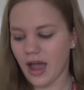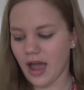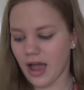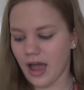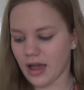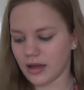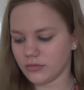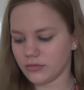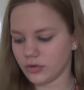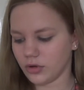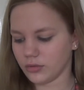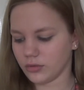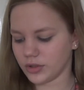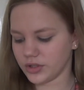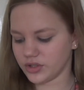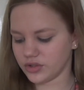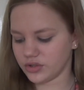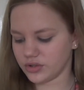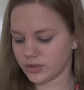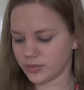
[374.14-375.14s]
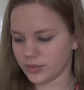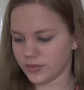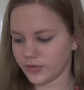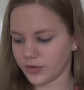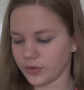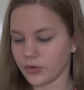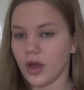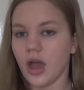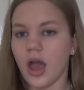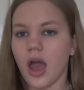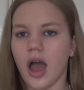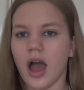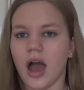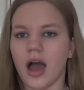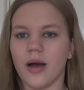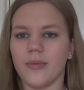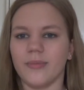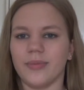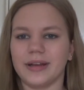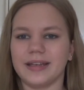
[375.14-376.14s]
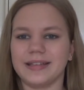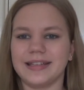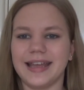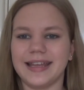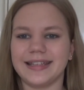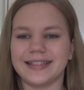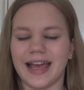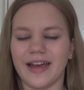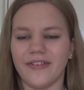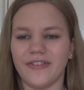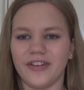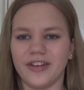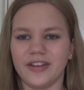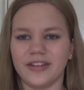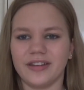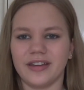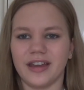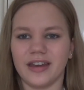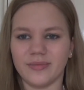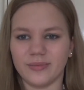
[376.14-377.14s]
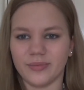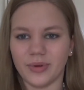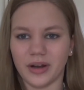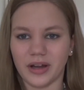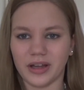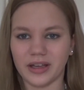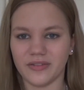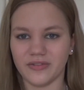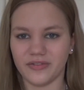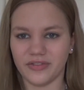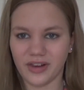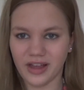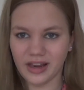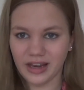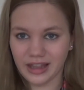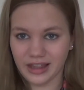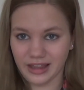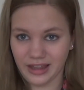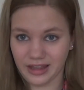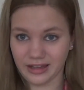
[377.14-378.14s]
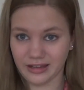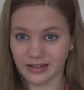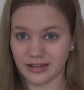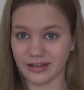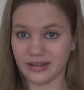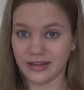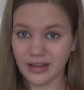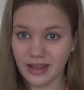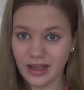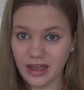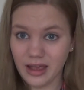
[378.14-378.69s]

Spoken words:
And oh, I just shut my phone. But it takes effort, but I can fly like this,